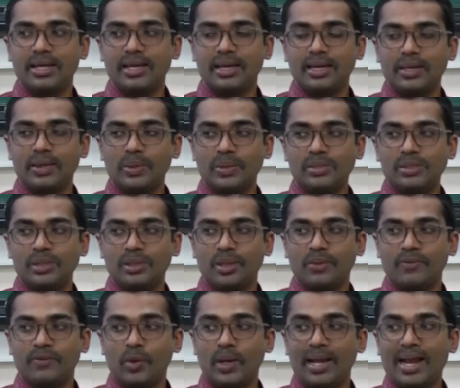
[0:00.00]
you know, sort
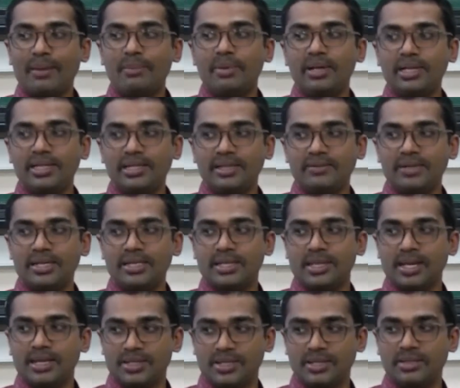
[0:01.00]
of collaborative
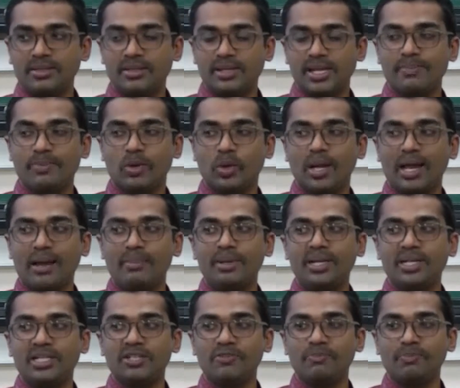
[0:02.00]
discussions and
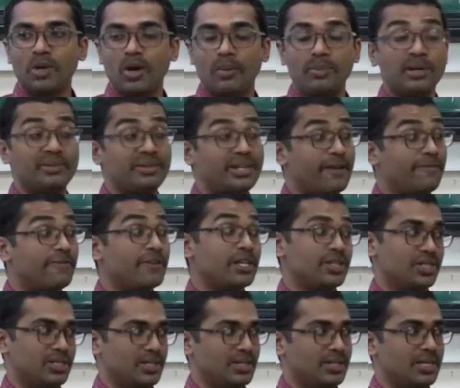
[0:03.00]
collaborative problem
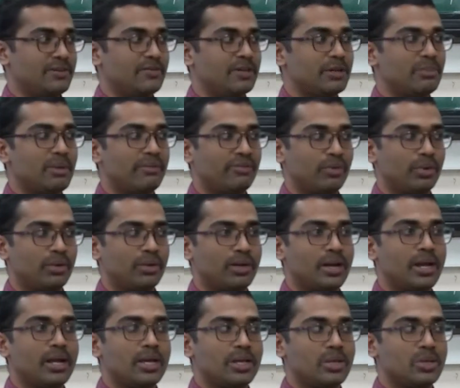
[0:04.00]
definition. Even before
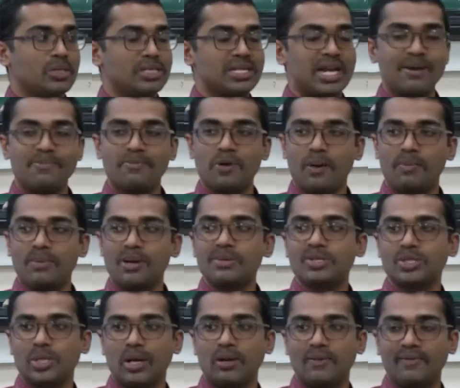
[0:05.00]
you start problem
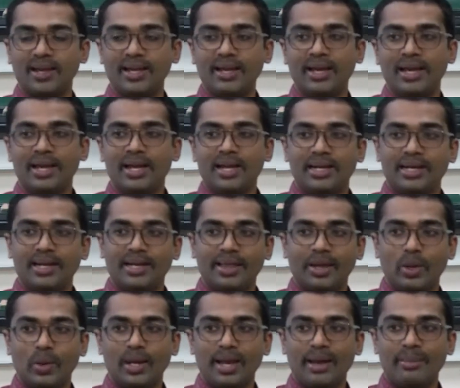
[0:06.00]
solving, let the
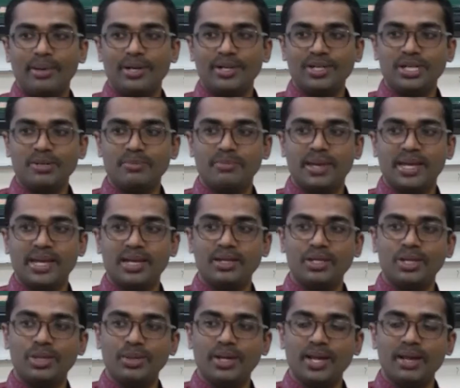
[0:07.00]
collaboration begin
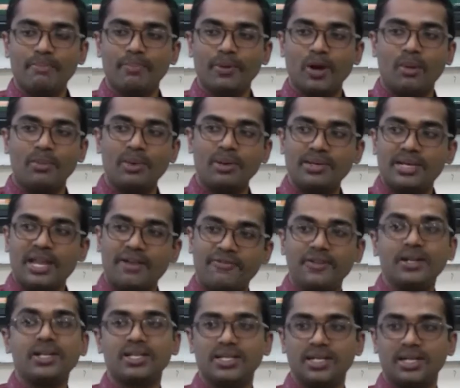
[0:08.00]
during problem
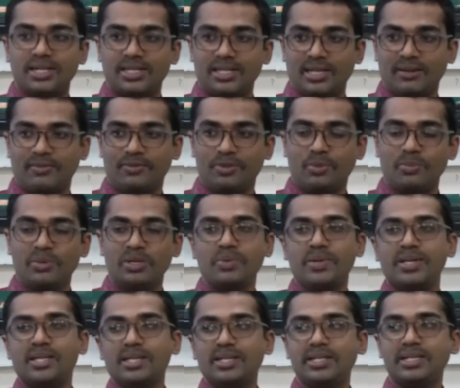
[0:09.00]
definition itself. So
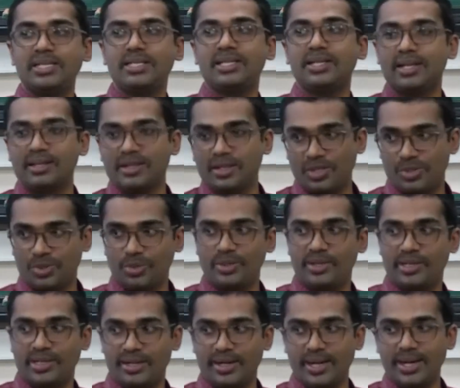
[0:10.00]
between the teacher and the
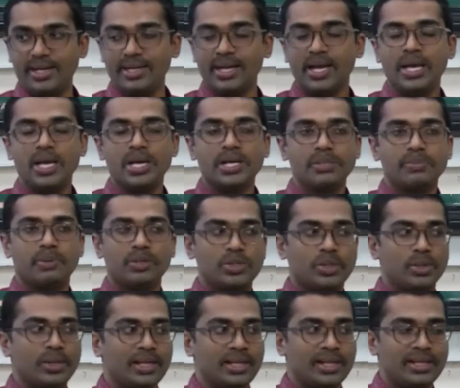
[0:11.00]
student, right?
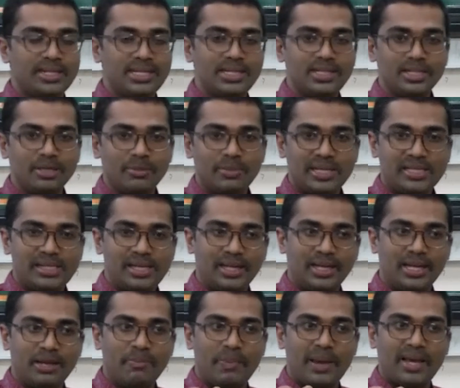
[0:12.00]
So that the teacher
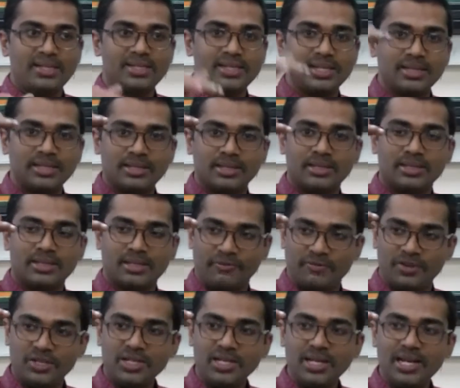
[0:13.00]
basically pegs it
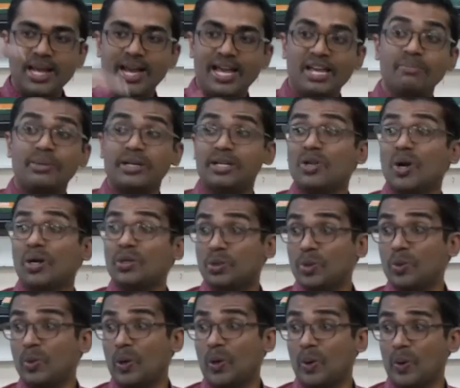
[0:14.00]
sufficiently high but not
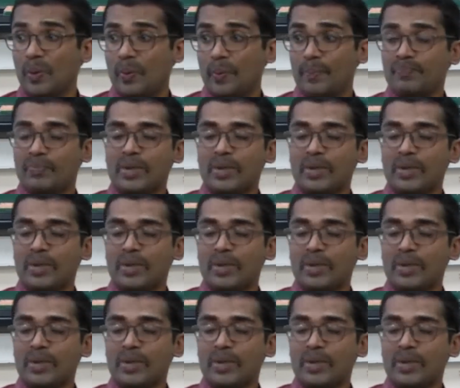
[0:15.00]
too low,